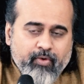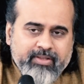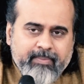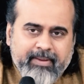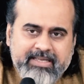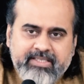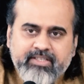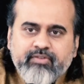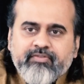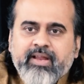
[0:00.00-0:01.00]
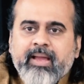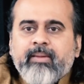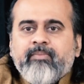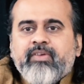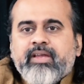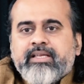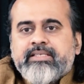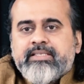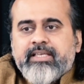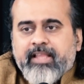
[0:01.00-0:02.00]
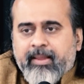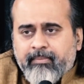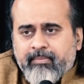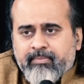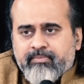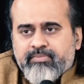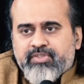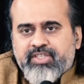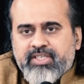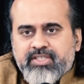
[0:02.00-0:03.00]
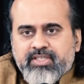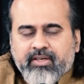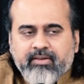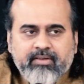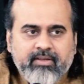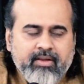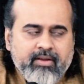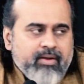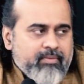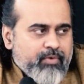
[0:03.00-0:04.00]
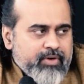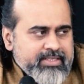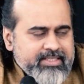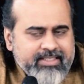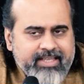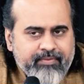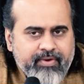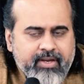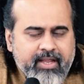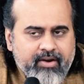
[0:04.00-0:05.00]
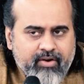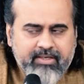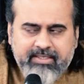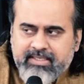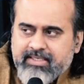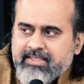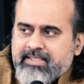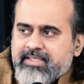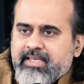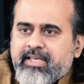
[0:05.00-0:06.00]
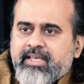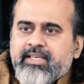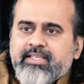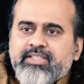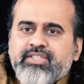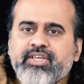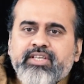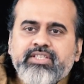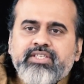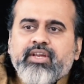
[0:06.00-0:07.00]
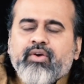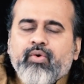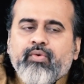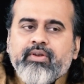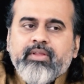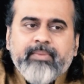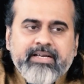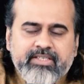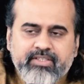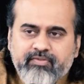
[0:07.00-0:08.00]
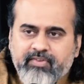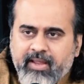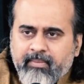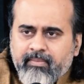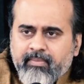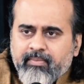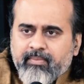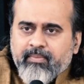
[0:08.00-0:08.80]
over the passage of time, we can see them changing. What is it that we cannot see changing over the passage of time?